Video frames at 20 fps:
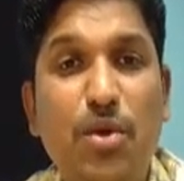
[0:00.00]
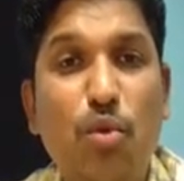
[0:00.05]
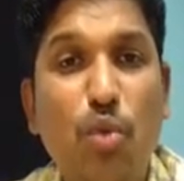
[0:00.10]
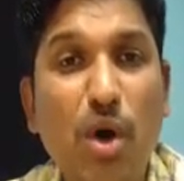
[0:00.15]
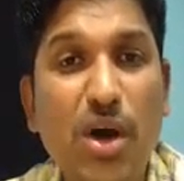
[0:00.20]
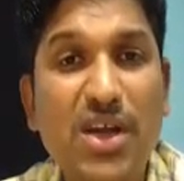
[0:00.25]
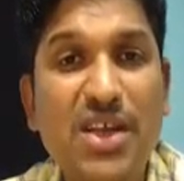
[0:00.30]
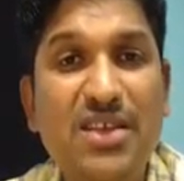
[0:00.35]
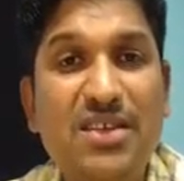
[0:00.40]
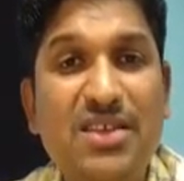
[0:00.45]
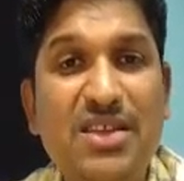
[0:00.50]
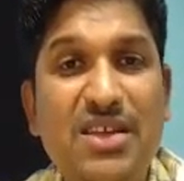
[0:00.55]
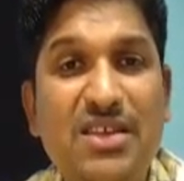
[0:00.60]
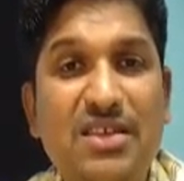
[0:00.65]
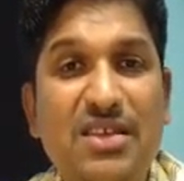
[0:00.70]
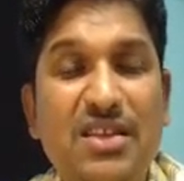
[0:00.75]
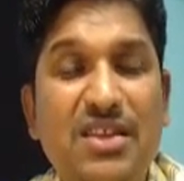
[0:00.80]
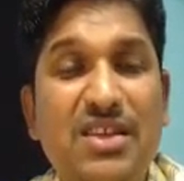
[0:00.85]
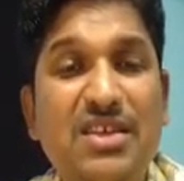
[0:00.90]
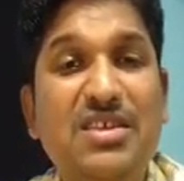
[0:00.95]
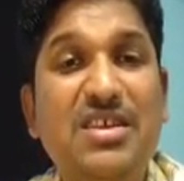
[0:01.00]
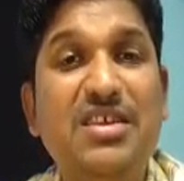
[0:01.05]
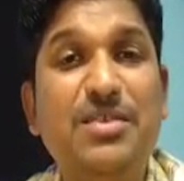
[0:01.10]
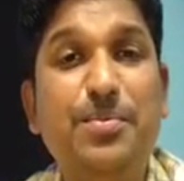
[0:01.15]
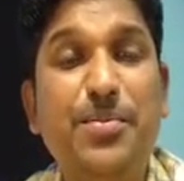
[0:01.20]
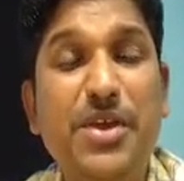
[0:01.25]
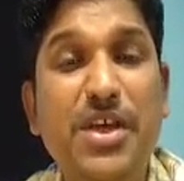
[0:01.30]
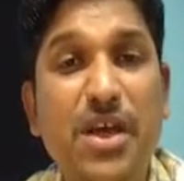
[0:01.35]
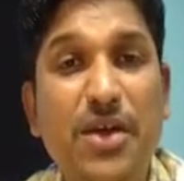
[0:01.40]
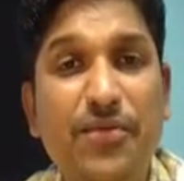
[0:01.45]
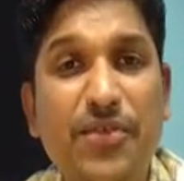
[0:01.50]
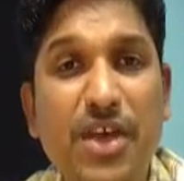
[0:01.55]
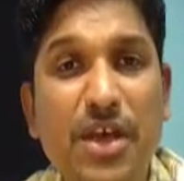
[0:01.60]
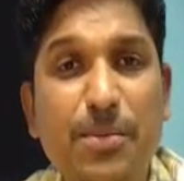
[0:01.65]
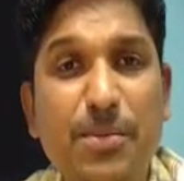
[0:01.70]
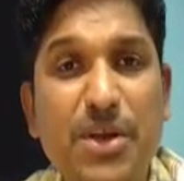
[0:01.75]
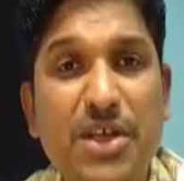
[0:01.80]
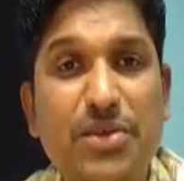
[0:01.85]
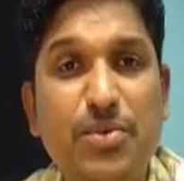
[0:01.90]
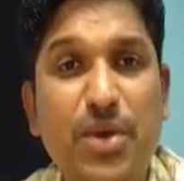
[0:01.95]
What is this? This is p of k
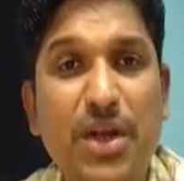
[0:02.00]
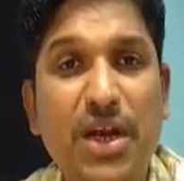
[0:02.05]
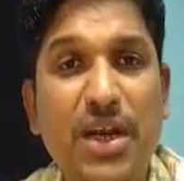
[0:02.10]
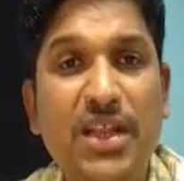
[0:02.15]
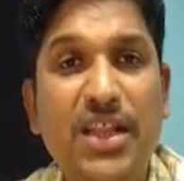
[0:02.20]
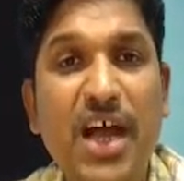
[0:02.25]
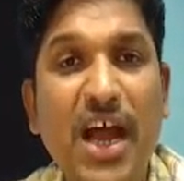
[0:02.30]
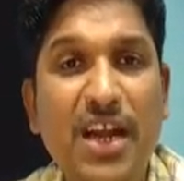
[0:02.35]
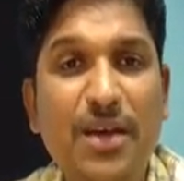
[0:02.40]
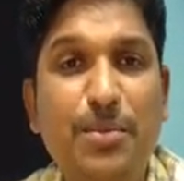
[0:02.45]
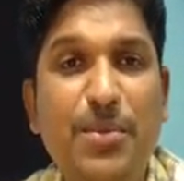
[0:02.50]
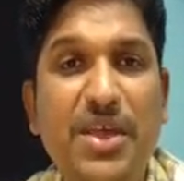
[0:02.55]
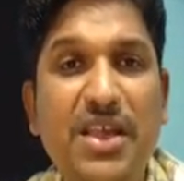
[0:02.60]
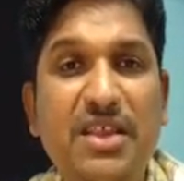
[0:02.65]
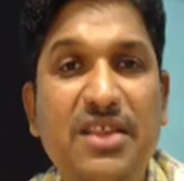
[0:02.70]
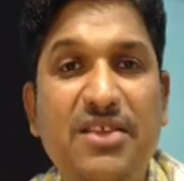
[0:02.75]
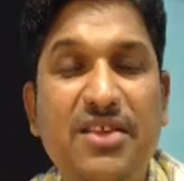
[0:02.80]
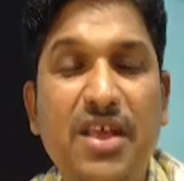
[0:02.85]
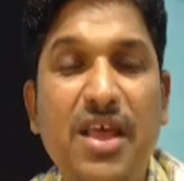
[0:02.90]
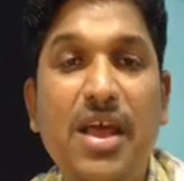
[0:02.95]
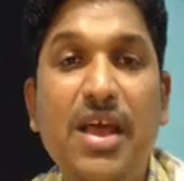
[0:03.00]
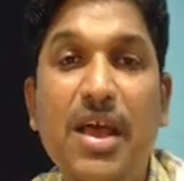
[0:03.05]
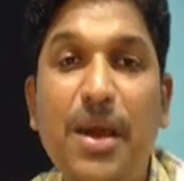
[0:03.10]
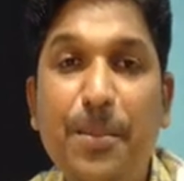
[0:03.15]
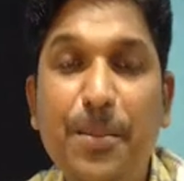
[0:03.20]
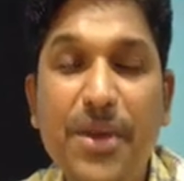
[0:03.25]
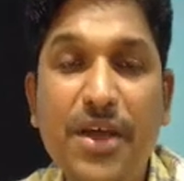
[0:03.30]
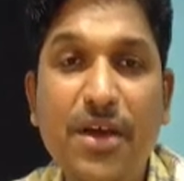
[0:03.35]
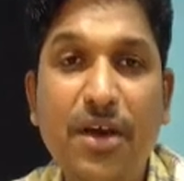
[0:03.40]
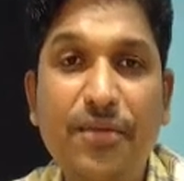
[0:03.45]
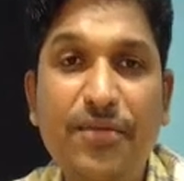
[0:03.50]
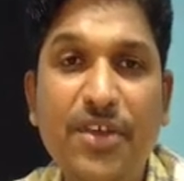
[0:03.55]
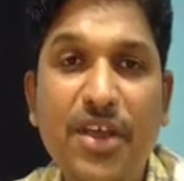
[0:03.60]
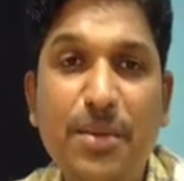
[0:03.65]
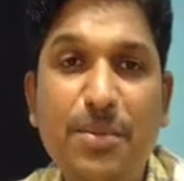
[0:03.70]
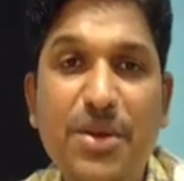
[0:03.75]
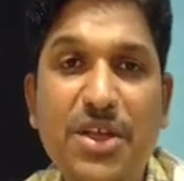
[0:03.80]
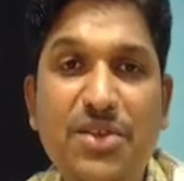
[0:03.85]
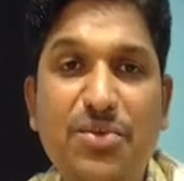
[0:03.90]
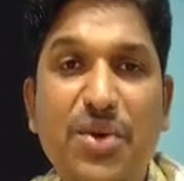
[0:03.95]
plus 1. That means p of k
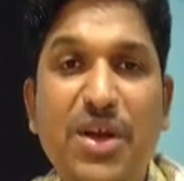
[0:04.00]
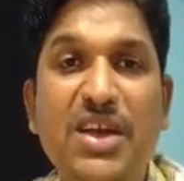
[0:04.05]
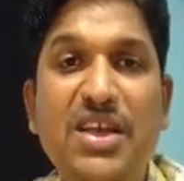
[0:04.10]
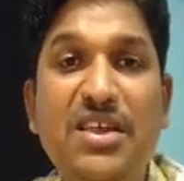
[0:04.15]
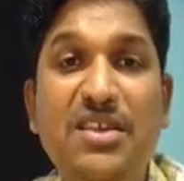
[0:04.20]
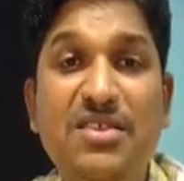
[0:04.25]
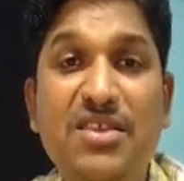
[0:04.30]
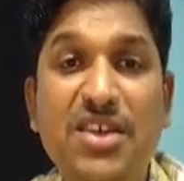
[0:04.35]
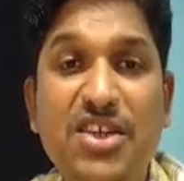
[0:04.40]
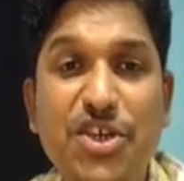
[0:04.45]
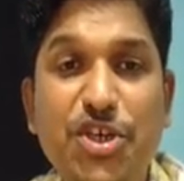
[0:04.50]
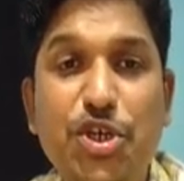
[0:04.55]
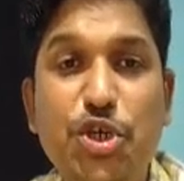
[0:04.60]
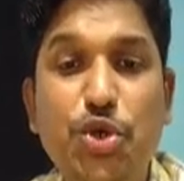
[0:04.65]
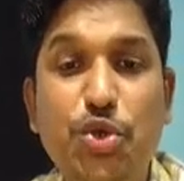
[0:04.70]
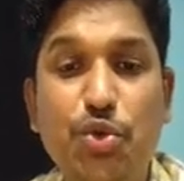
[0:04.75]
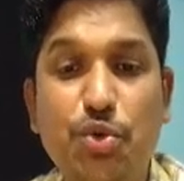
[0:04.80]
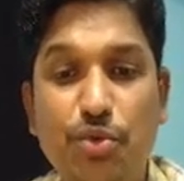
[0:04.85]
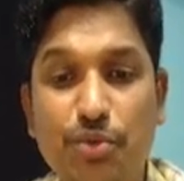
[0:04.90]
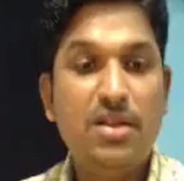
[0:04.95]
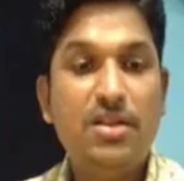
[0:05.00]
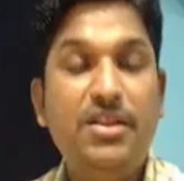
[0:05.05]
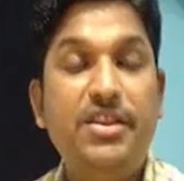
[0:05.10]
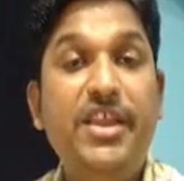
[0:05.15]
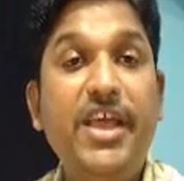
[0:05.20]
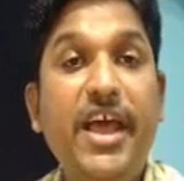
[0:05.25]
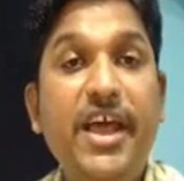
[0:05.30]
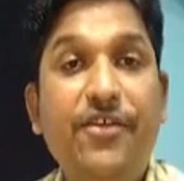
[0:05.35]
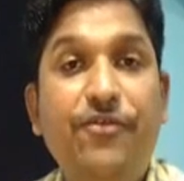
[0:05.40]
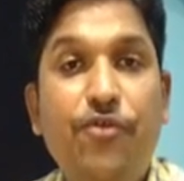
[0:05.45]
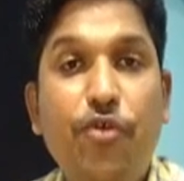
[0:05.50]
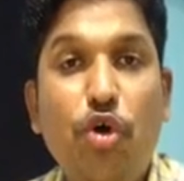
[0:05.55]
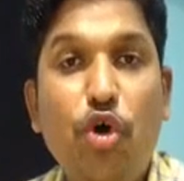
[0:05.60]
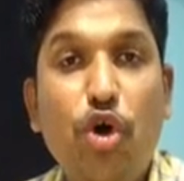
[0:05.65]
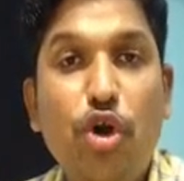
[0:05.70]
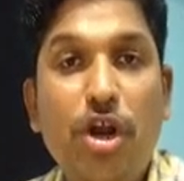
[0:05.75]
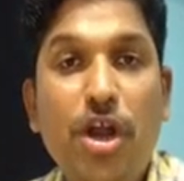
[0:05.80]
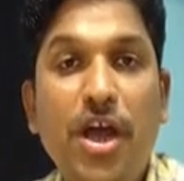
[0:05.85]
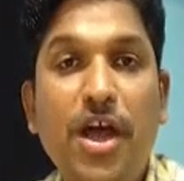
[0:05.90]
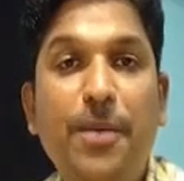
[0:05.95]
plus 1 is true.
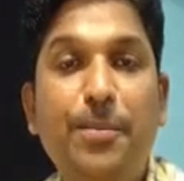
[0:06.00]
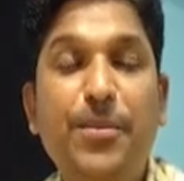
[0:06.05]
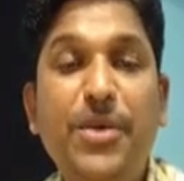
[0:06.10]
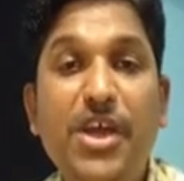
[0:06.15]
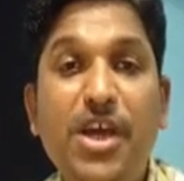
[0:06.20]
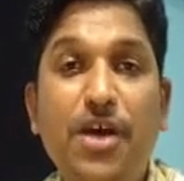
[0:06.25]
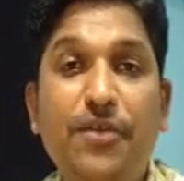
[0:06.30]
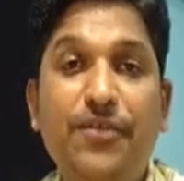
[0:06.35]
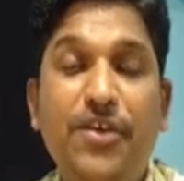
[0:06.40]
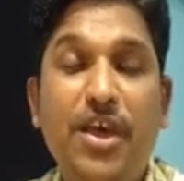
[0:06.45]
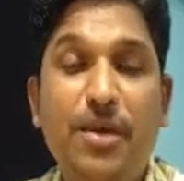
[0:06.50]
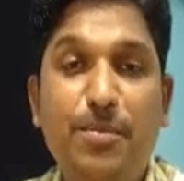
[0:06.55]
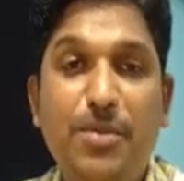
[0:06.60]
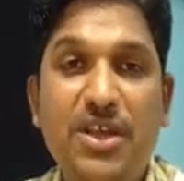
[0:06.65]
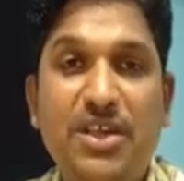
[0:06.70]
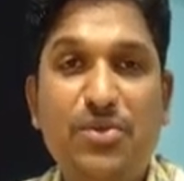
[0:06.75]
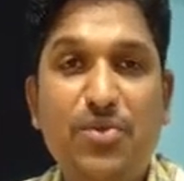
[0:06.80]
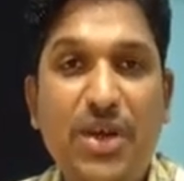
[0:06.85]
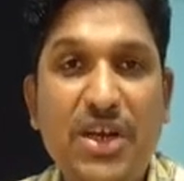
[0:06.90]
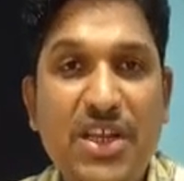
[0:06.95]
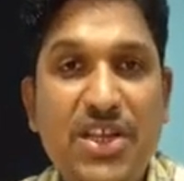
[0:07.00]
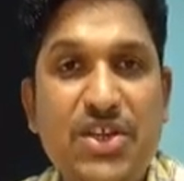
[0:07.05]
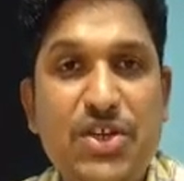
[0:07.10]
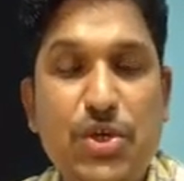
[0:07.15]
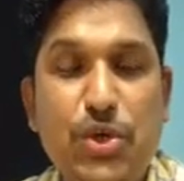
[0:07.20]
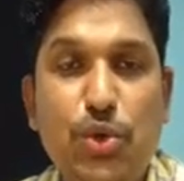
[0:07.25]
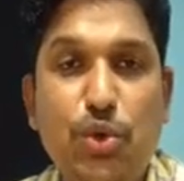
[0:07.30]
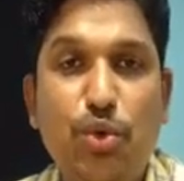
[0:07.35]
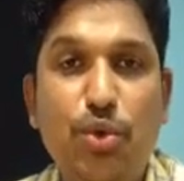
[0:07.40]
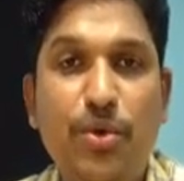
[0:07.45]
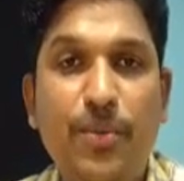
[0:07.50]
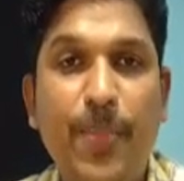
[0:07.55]
Therefore, p of k plus 1 is true.